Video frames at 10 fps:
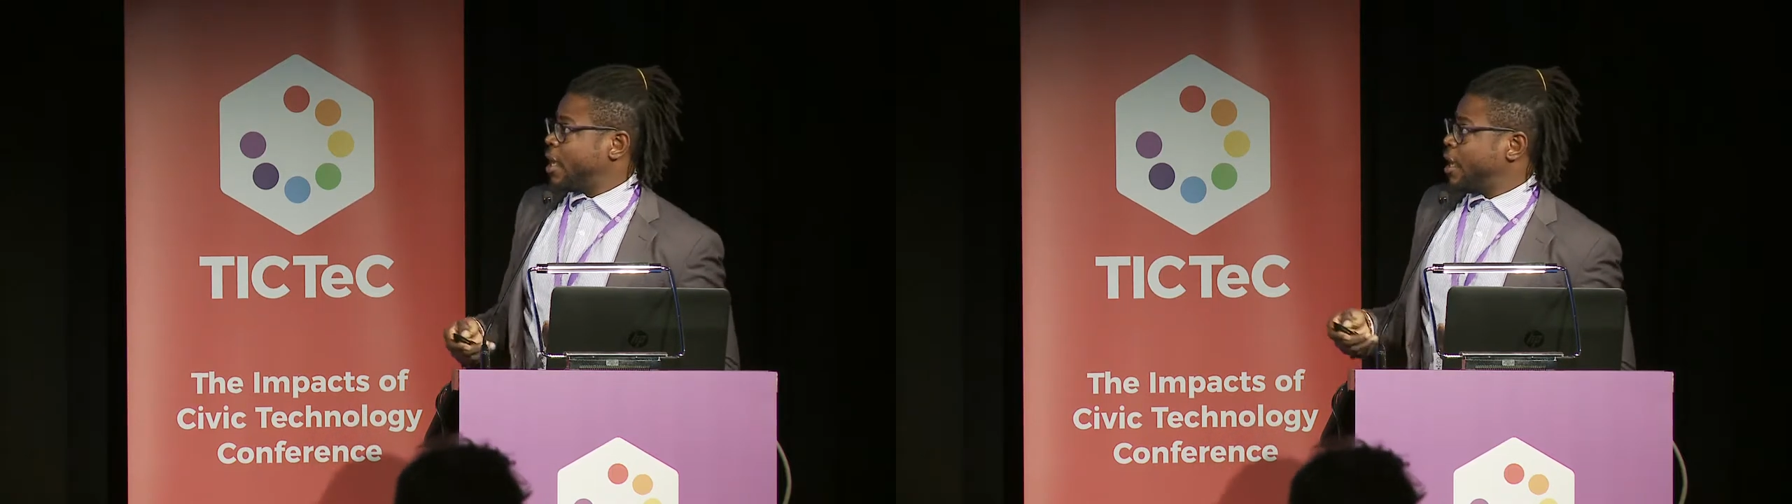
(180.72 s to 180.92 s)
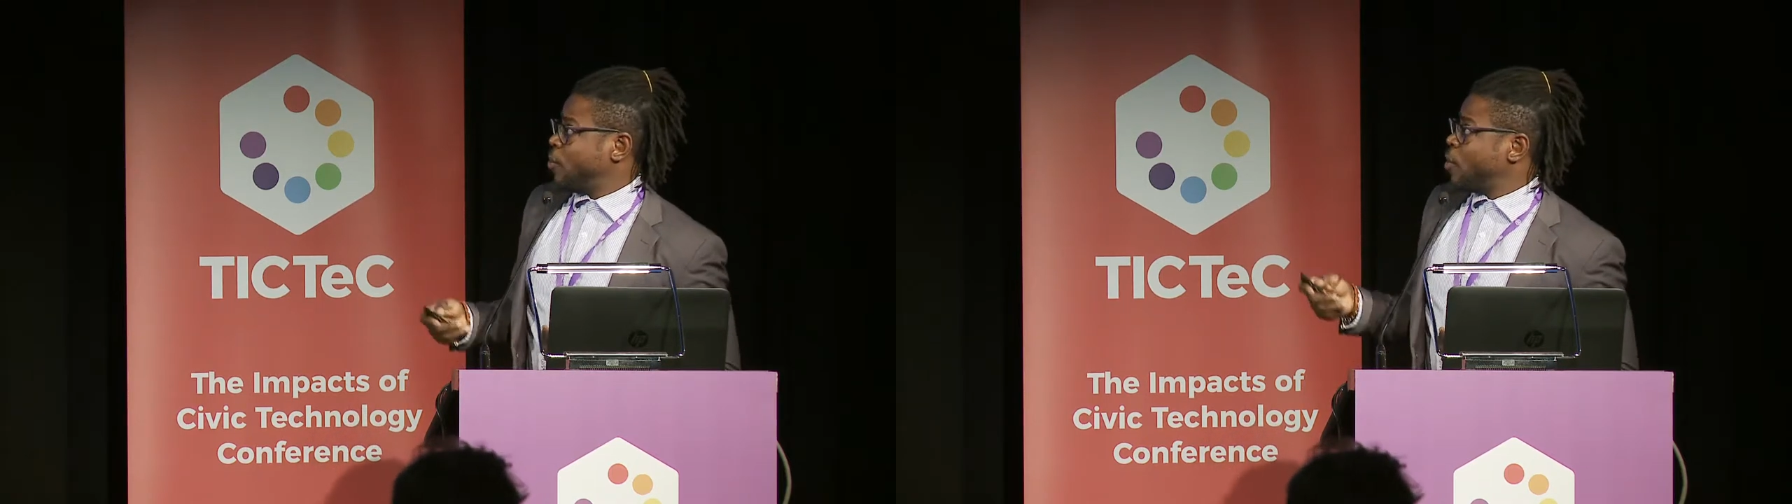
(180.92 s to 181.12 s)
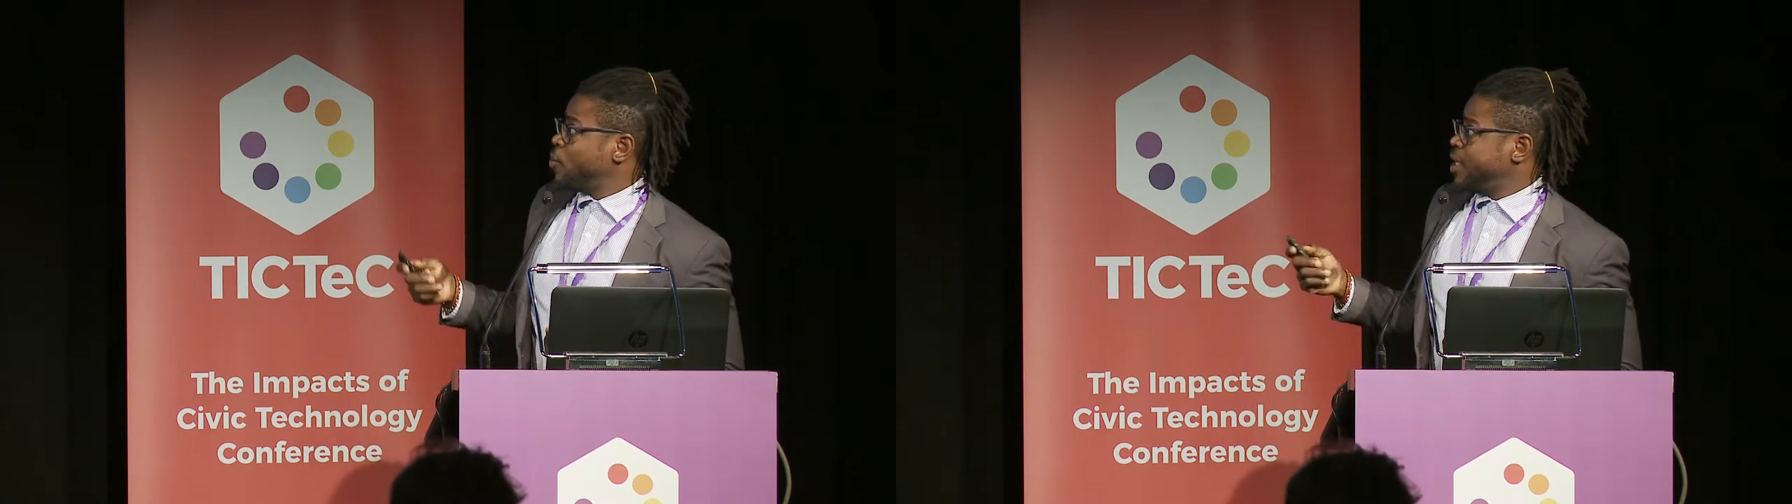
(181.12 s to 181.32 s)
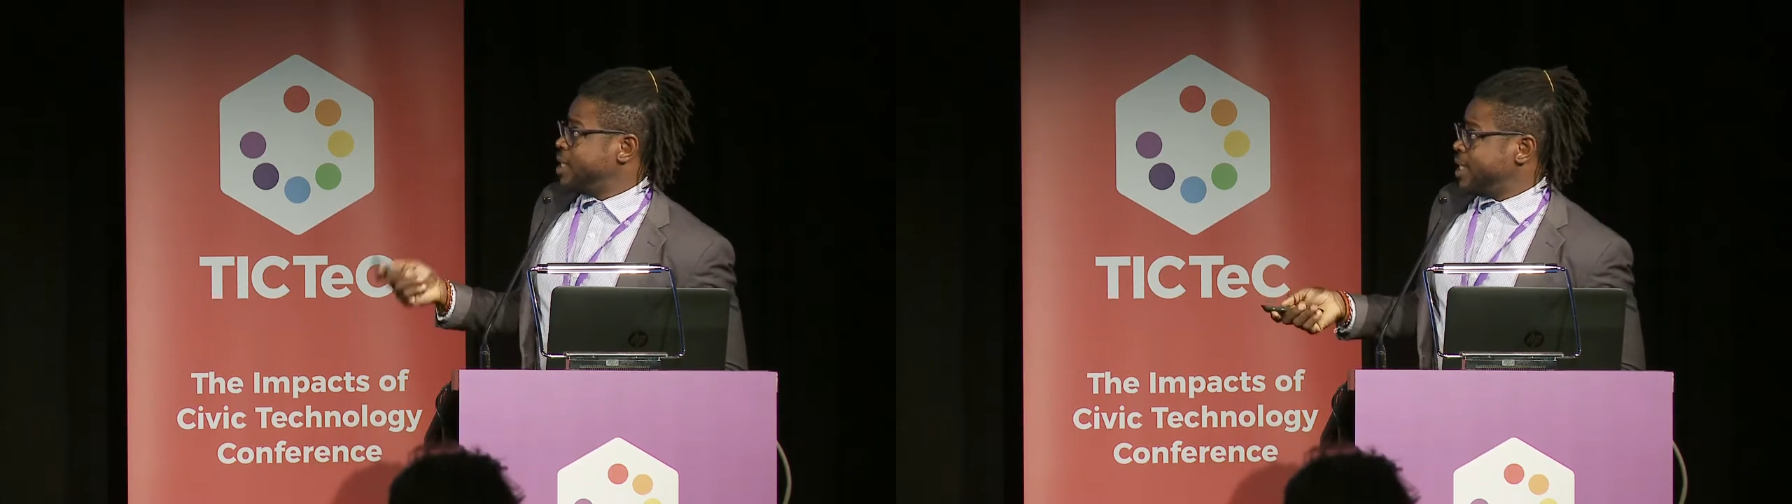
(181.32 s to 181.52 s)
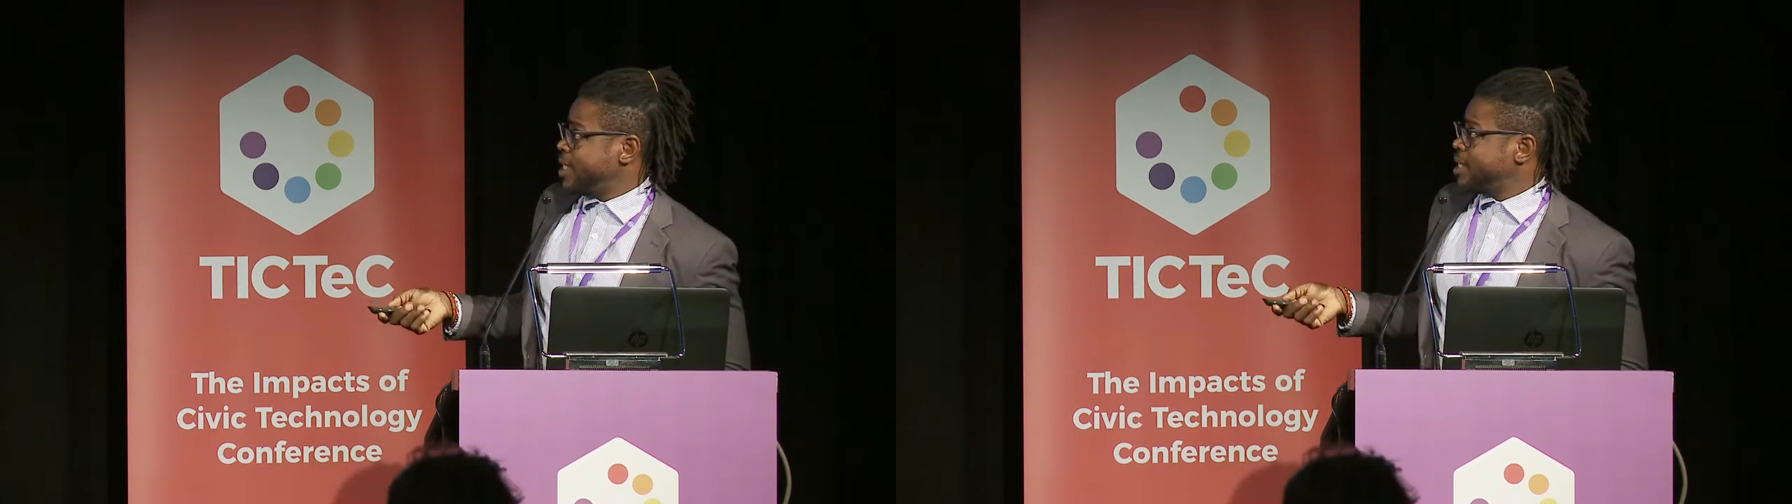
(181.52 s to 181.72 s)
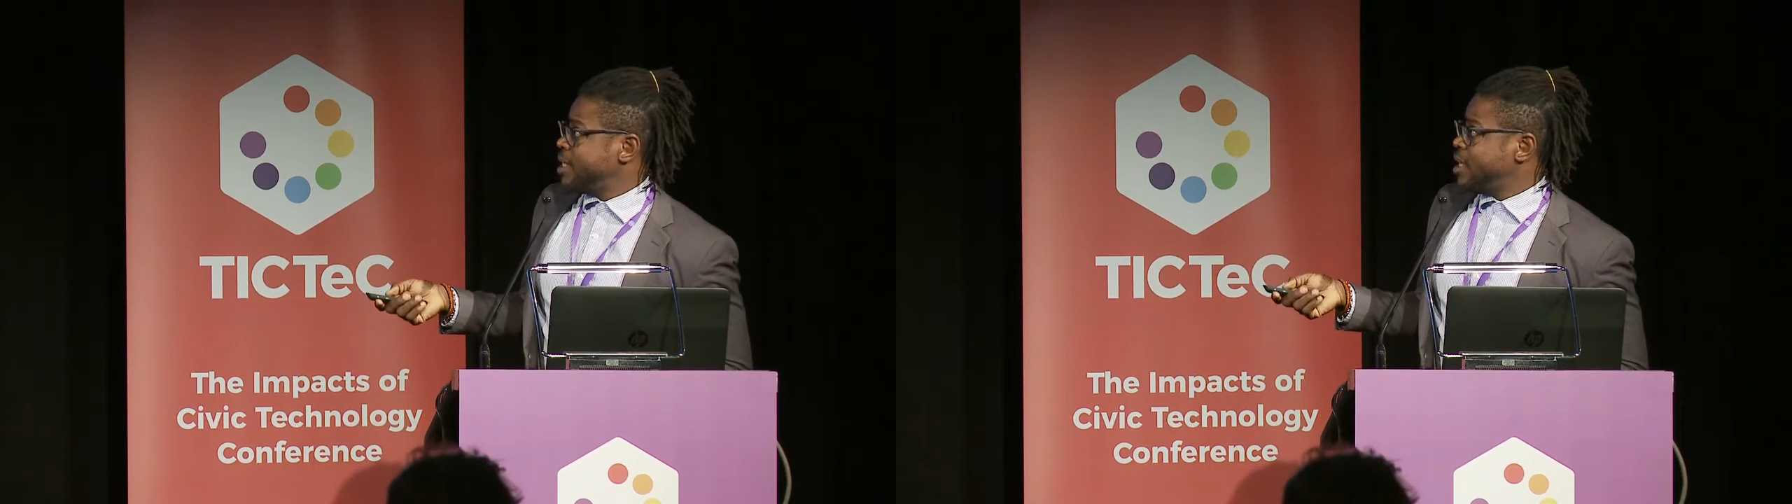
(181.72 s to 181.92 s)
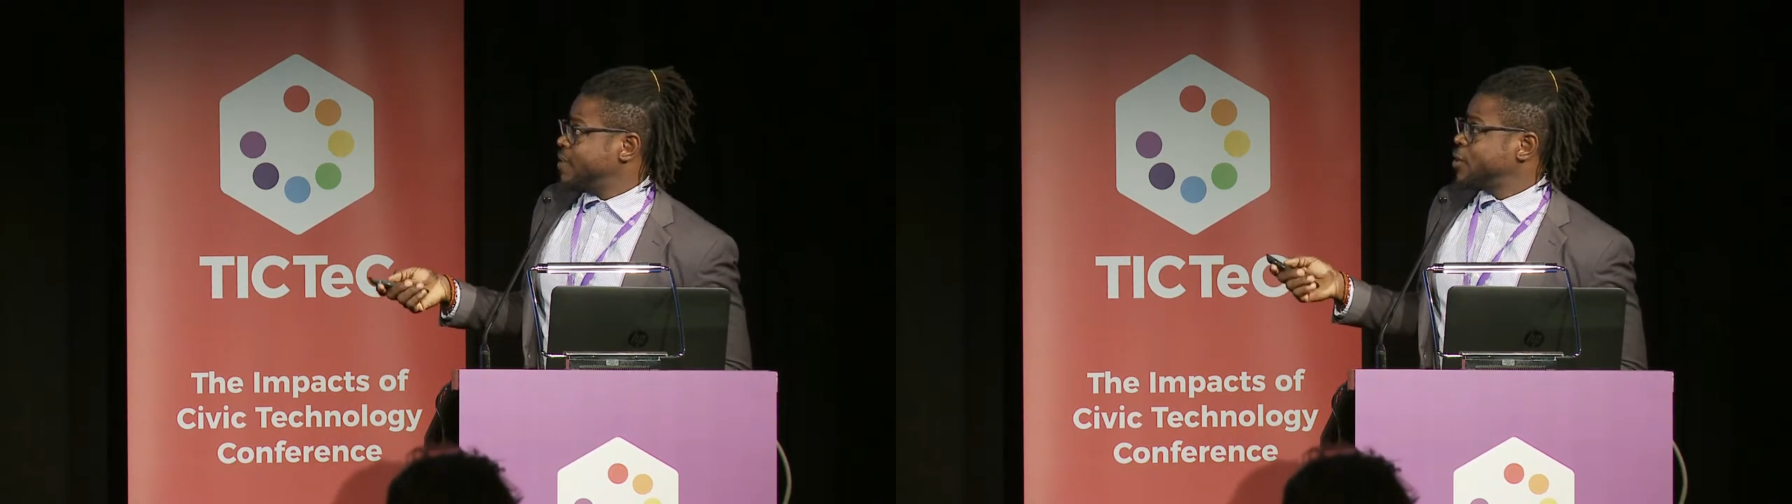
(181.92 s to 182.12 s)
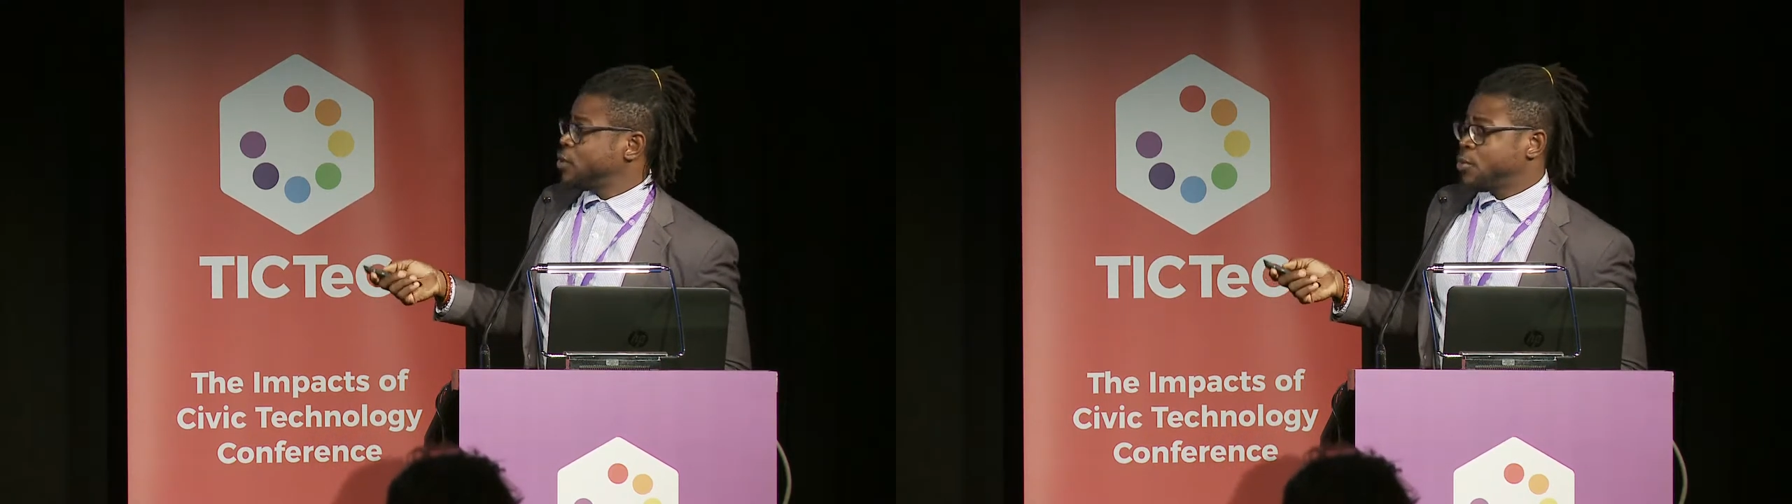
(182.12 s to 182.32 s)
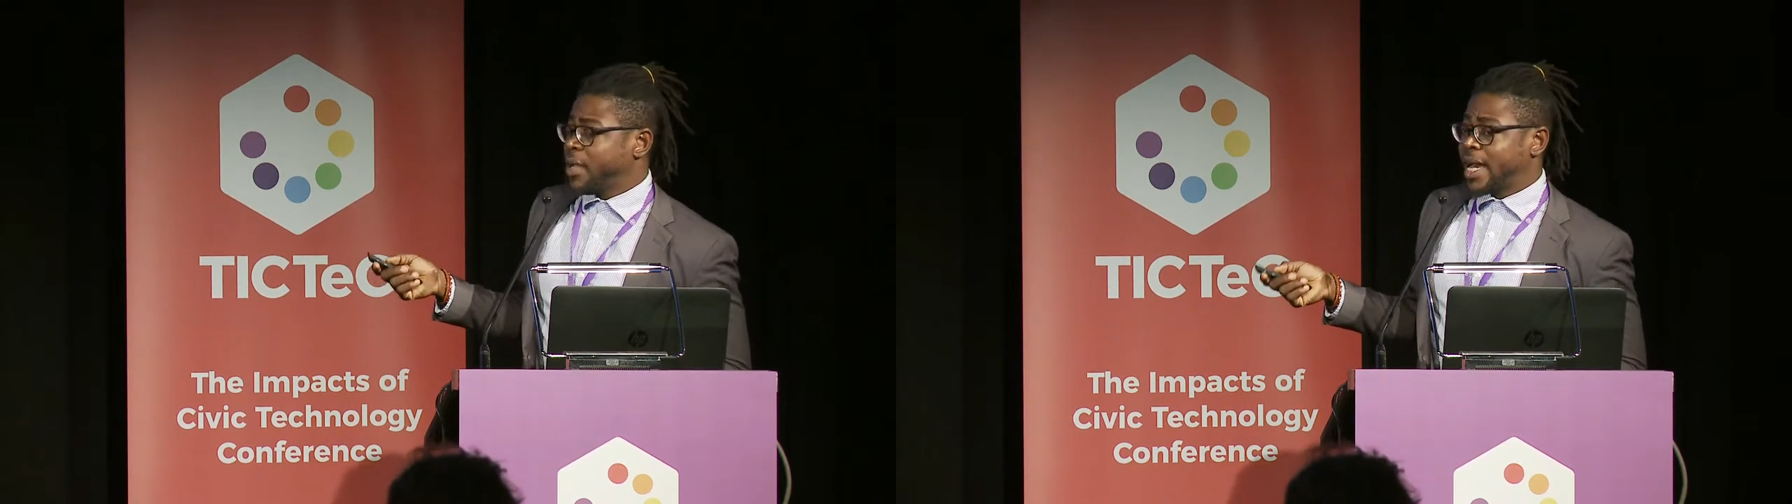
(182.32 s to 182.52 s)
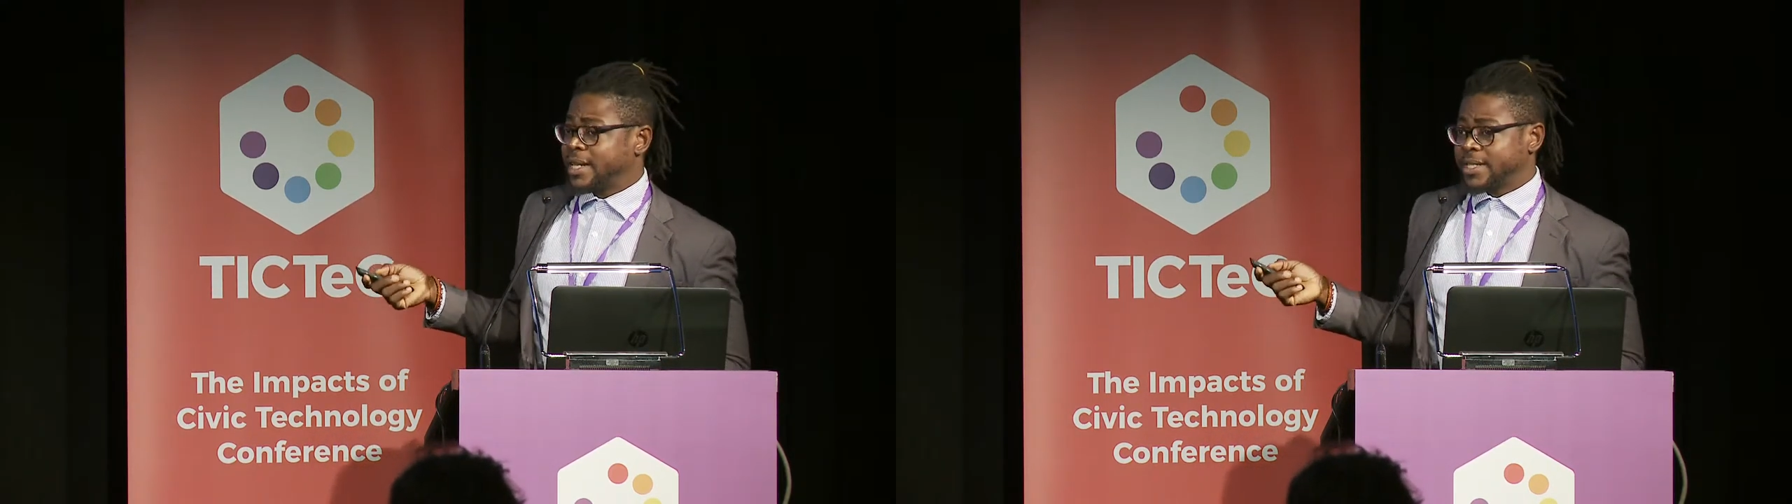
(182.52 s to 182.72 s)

And what we did, even though we had a